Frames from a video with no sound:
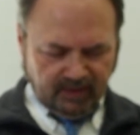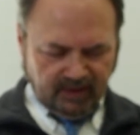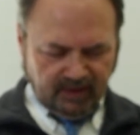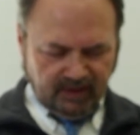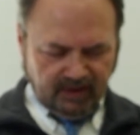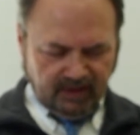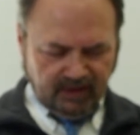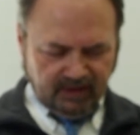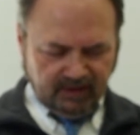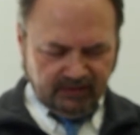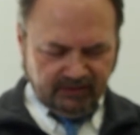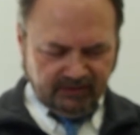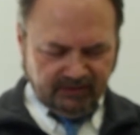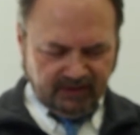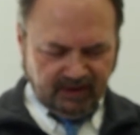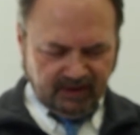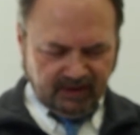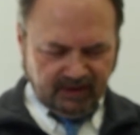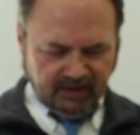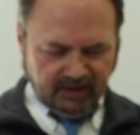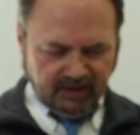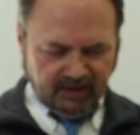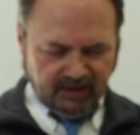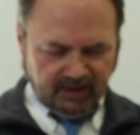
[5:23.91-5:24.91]
It is
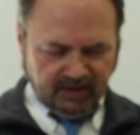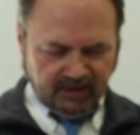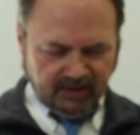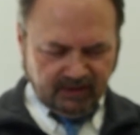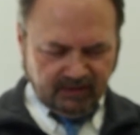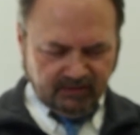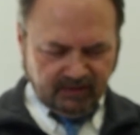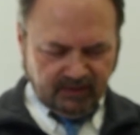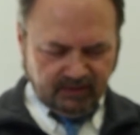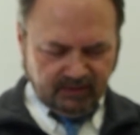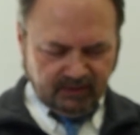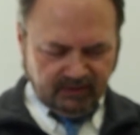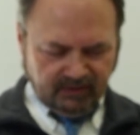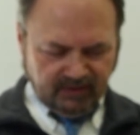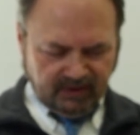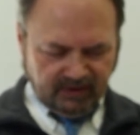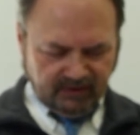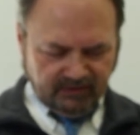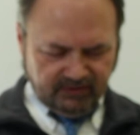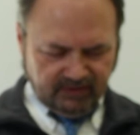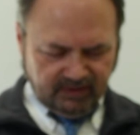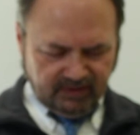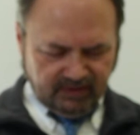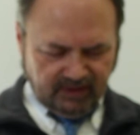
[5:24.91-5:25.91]
taking on a
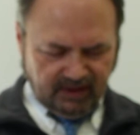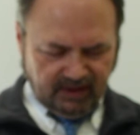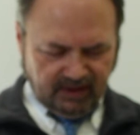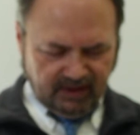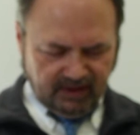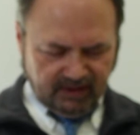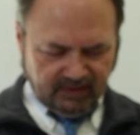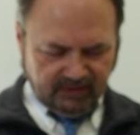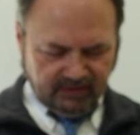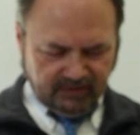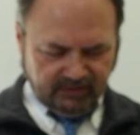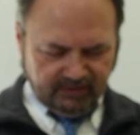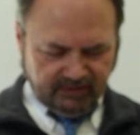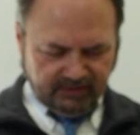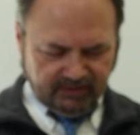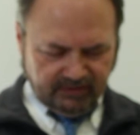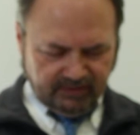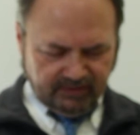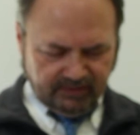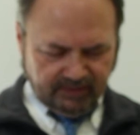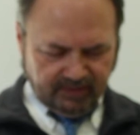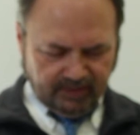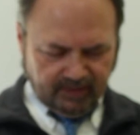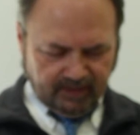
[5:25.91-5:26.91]
reputation as
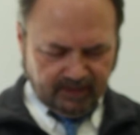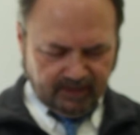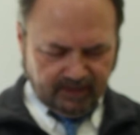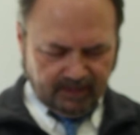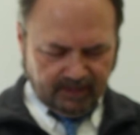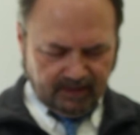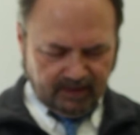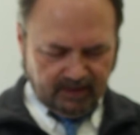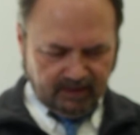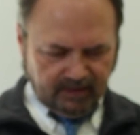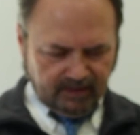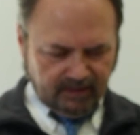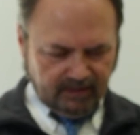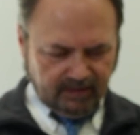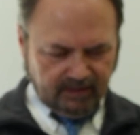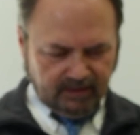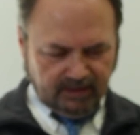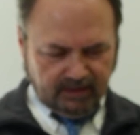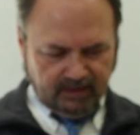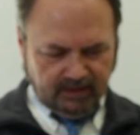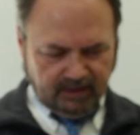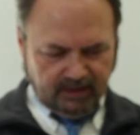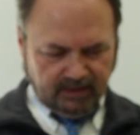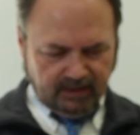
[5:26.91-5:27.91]

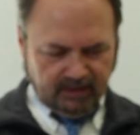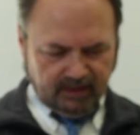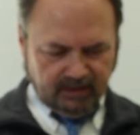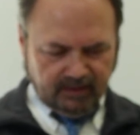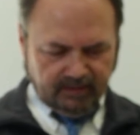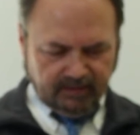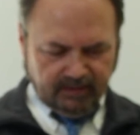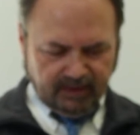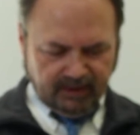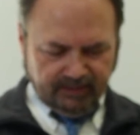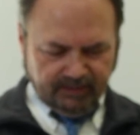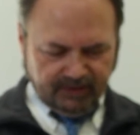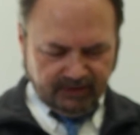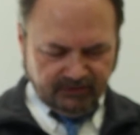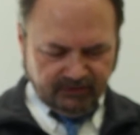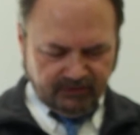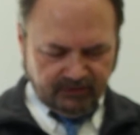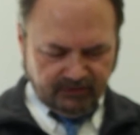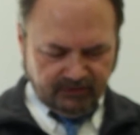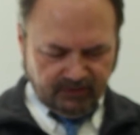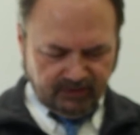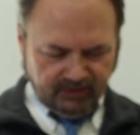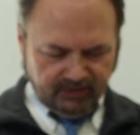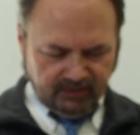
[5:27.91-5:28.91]
a bunch
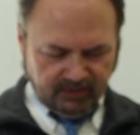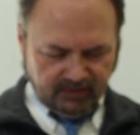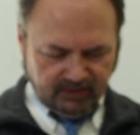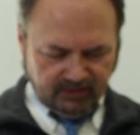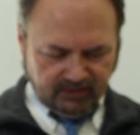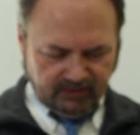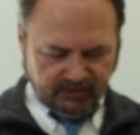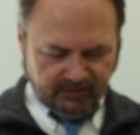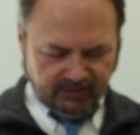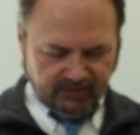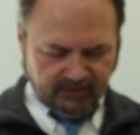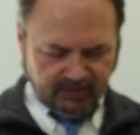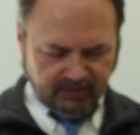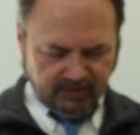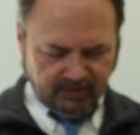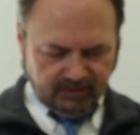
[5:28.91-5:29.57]
of drunkards.